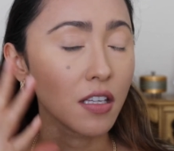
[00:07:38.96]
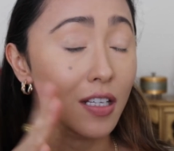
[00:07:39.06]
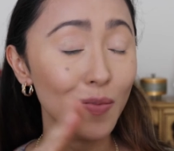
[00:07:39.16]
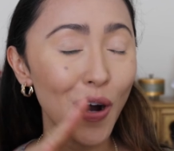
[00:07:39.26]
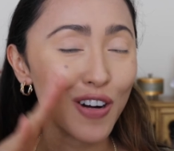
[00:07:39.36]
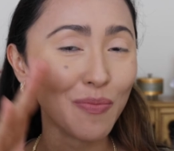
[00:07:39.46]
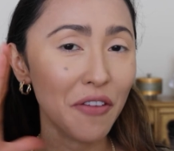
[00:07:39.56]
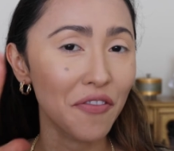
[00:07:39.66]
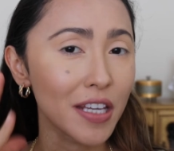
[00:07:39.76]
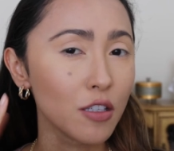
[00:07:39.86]
part of my
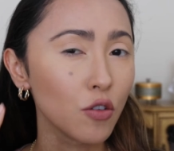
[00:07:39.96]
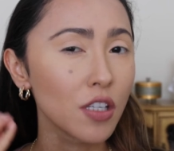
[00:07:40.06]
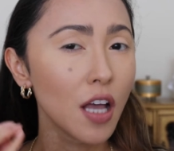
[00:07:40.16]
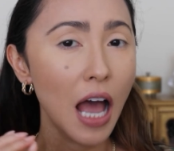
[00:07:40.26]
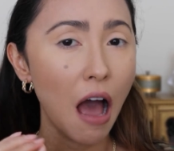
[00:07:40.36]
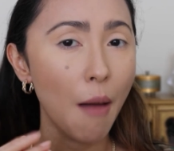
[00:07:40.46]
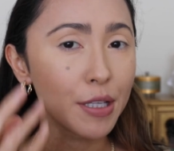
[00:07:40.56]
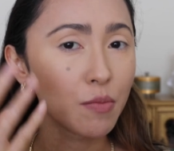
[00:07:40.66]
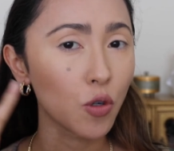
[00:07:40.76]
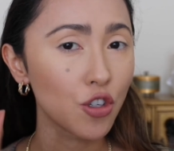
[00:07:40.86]
face looks a
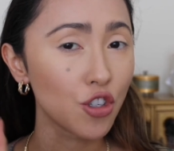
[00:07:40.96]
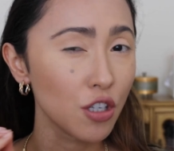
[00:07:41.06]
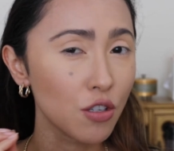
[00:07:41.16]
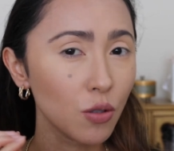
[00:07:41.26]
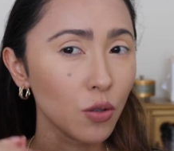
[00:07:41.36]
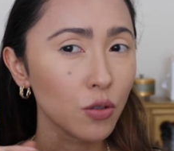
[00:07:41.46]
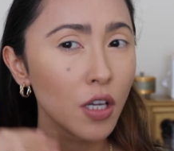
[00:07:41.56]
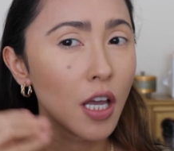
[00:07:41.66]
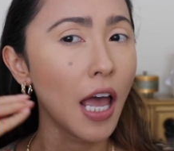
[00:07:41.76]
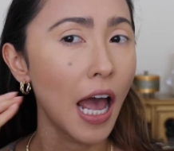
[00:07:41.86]
bit more chiseled
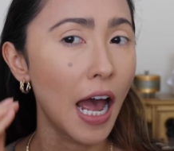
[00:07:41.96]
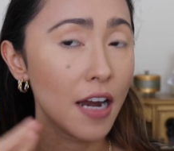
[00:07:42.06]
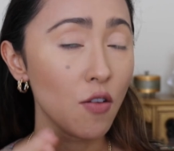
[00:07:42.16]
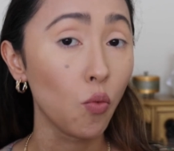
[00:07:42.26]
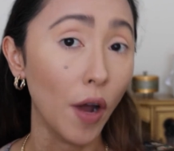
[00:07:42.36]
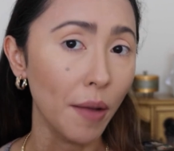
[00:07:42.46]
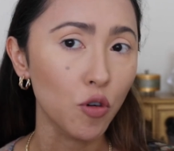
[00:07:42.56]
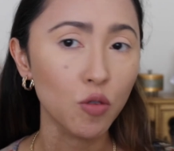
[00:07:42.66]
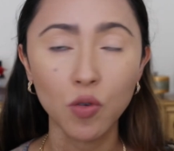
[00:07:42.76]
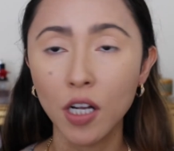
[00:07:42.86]
and way
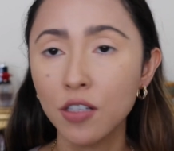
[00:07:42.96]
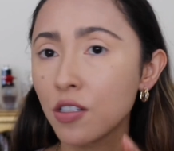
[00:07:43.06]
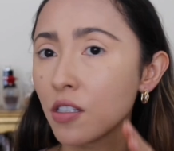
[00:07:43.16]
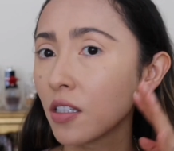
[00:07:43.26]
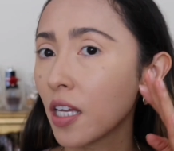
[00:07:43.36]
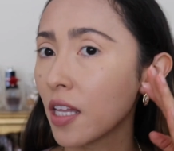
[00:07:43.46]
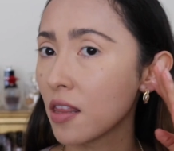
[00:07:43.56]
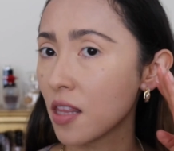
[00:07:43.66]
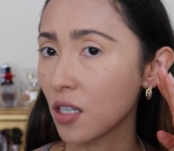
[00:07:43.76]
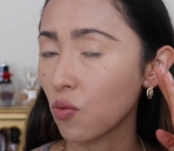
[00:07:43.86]
more bronzed than
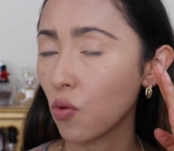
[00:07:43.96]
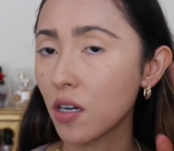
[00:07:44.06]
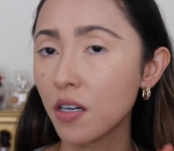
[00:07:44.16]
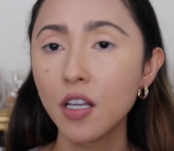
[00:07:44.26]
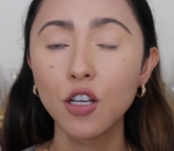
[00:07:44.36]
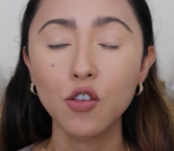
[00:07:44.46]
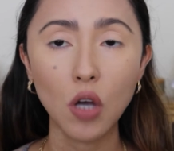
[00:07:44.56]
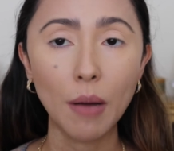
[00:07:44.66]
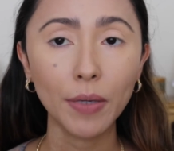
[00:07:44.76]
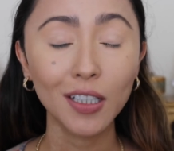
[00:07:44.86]
this one. So
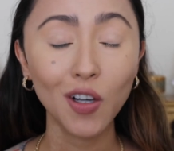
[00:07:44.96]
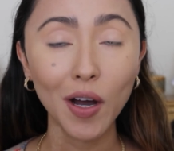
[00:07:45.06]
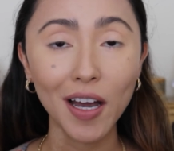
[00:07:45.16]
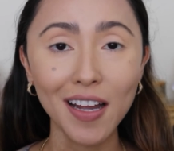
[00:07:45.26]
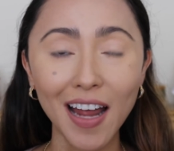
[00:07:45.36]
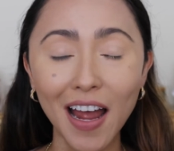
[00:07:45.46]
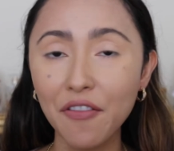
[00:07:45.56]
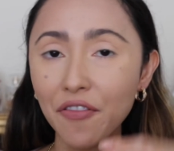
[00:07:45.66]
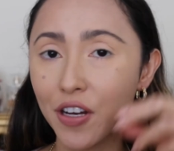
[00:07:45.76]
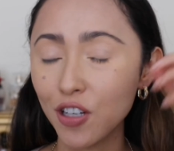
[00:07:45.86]
I'm gonna go ahead and
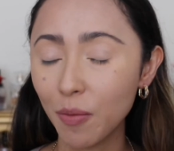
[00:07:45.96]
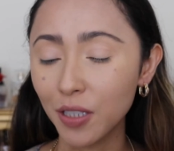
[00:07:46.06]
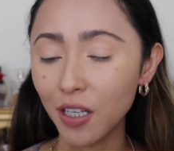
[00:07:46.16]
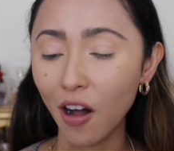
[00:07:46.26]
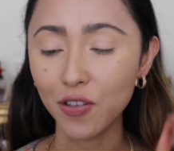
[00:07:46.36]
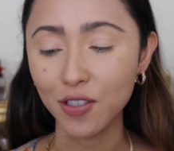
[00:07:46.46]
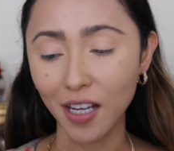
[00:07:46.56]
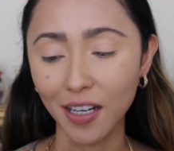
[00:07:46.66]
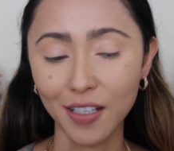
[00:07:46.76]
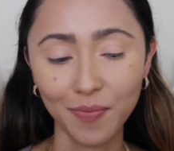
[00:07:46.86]
finish up the other side.